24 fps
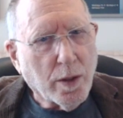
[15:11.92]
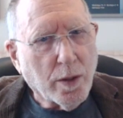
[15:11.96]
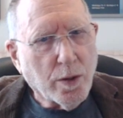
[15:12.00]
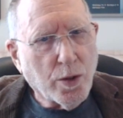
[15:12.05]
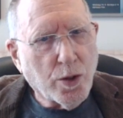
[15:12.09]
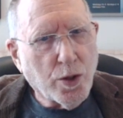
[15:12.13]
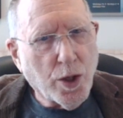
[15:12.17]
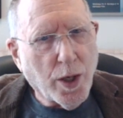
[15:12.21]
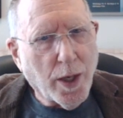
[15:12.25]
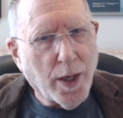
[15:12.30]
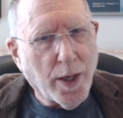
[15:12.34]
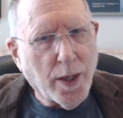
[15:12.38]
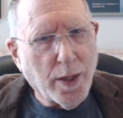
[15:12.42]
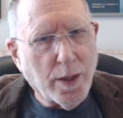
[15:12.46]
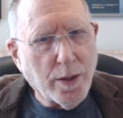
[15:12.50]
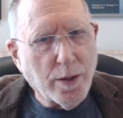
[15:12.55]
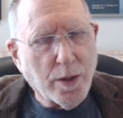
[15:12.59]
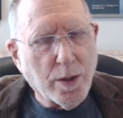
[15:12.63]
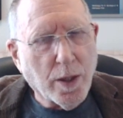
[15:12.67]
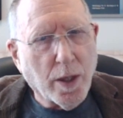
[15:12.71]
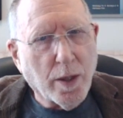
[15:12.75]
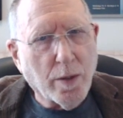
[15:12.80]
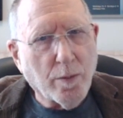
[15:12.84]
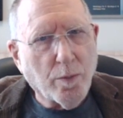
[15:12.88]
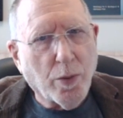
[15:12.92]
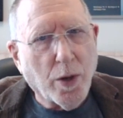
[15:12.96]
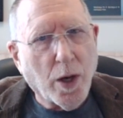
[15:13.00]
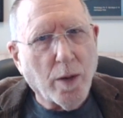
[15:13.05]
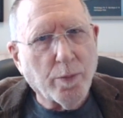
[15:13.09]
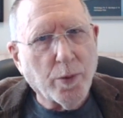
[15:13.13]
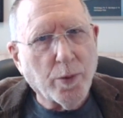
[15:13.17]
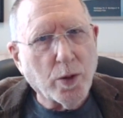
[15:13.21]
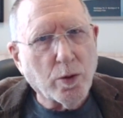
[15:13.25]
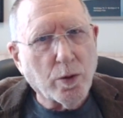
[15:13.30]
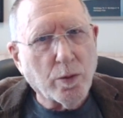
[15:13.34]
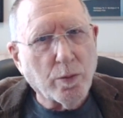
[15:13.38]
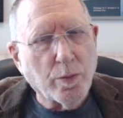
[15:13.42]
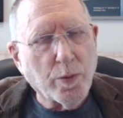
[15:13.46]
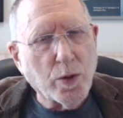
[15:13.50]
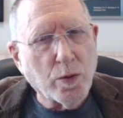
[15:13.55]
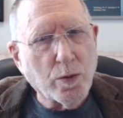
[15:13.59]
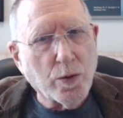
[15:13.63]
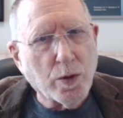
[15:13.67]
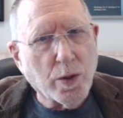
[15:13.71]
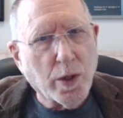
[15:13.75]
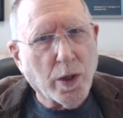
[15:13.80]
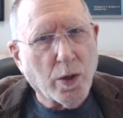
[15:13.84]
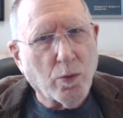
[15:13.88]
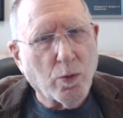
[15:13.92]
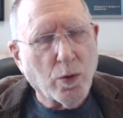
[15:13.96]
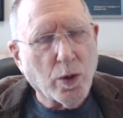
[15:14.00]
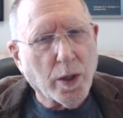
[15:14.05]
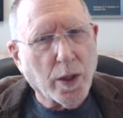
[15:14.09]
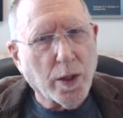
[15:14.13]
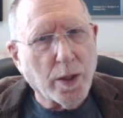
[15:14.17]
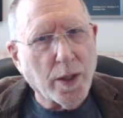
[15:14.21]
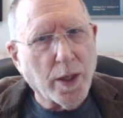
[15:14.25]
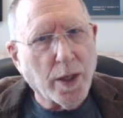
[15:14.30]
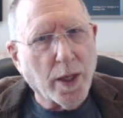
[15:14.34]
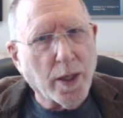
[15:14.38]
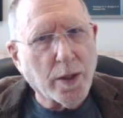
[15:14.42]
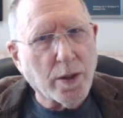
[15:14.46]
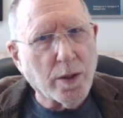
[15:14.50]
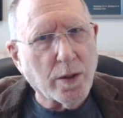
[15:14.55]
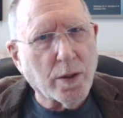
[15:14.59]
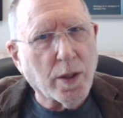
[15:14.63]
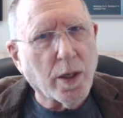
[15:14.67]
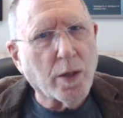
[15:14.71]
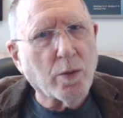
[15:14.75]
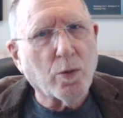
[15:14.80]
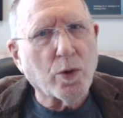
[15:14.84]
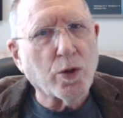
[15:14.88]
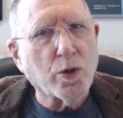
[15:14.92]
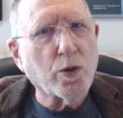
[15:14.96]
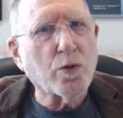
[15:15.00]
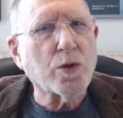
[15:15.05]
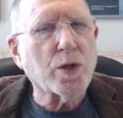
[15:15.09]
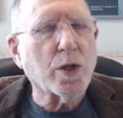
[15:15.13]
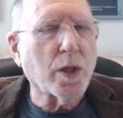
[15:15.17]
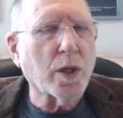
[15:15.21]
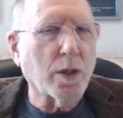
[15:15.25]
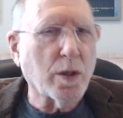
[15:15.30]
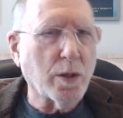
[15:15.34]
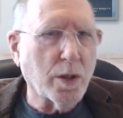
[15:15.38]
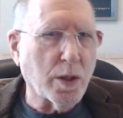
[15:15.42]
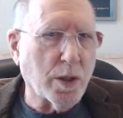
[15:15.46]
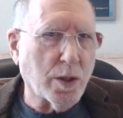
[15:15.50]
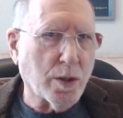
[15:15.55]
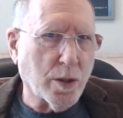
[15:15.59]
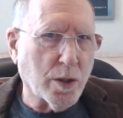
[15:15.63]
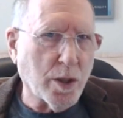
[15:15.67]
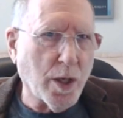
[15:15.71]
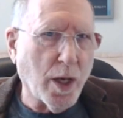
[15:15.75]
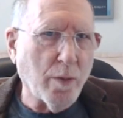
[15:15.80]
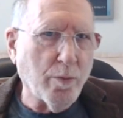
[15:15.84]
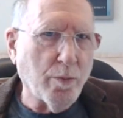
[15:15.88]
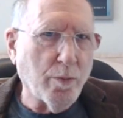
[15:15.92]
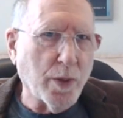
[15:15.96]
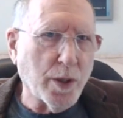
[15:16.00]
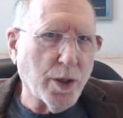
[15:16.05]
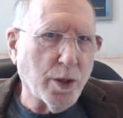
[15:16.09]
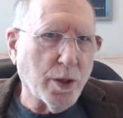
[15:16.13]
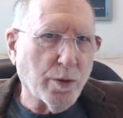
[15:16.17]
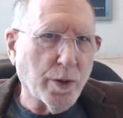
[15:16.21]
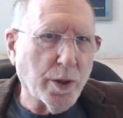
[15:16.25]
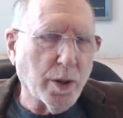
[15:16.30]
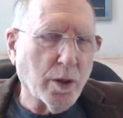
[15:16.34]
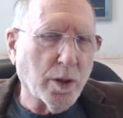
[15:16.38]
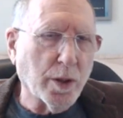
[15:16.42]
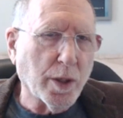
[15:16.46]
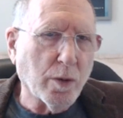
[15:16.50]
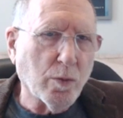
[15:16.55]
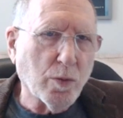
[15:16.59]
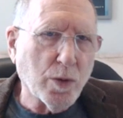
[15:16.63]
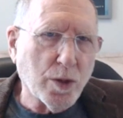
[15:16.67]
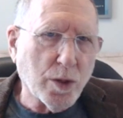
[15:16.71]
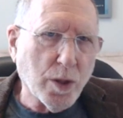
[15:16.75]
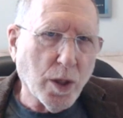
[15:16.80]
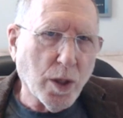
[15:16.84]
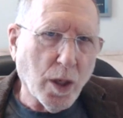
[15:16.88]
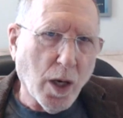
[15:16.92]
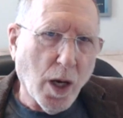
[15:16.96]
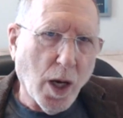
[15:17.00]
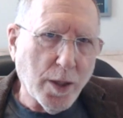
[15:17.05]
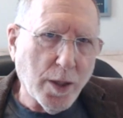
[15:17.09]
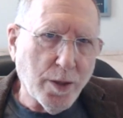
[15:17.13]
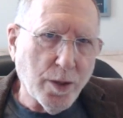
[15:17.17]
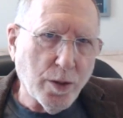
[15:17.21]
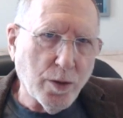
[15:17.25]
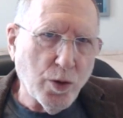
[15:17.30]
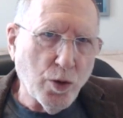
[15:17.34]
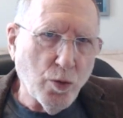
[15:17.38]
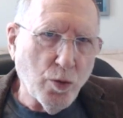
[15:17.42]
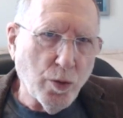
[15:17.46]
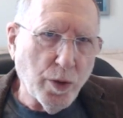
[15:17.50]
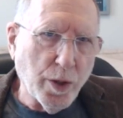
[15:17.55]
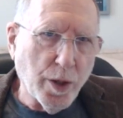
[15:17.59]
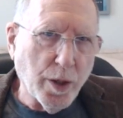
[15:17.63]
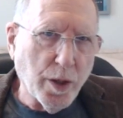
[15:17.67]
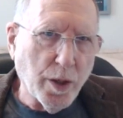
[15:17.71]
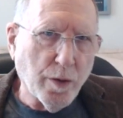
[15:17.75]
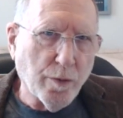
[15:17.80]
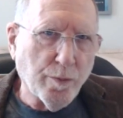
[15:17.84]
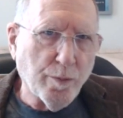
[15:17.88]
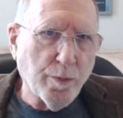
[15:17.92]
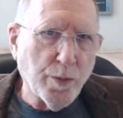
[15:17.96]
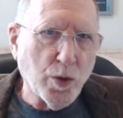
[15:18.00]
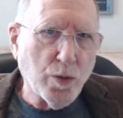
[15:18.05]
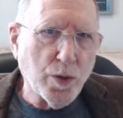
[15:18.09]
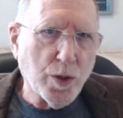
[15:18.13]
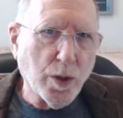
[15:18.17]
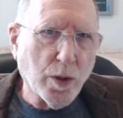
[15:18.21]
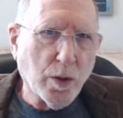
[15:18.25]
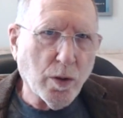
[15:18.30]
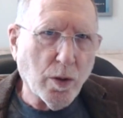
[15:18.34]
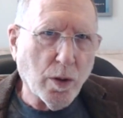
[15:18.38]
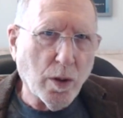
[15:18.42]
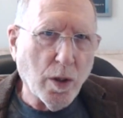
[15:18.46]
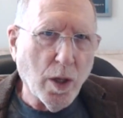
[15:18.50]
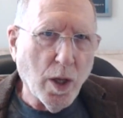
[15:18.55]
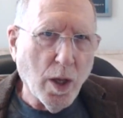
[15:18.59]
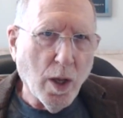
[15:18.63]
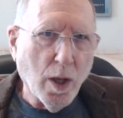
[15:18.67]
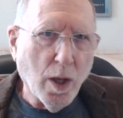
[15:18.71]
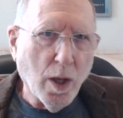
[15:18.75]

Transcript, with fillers: jazz and popular music were connected. They were using the same material. There was a continuity of musical